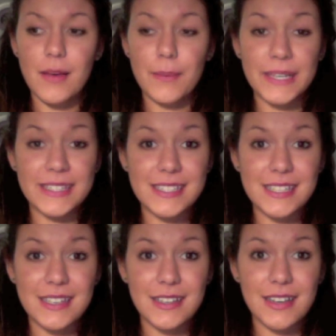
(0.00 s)
But
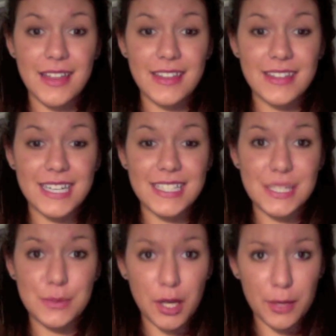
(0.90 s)
I think that
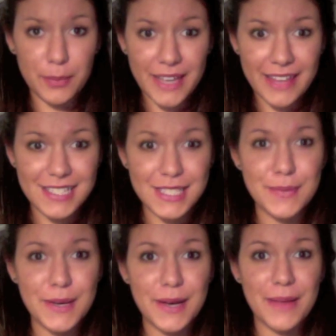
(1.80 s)
indeed will help. And this has
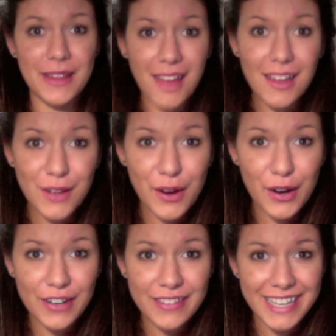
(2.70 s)
become a lot
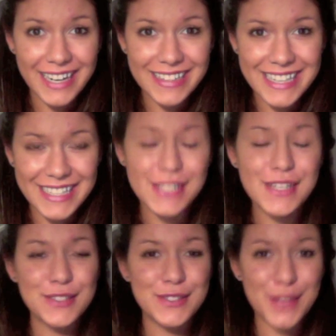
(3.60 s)
longer than I intended.
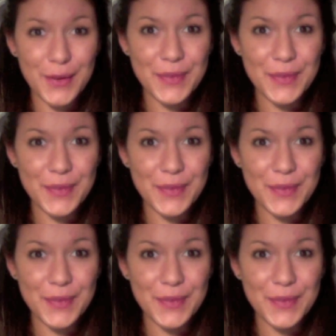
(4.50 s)
So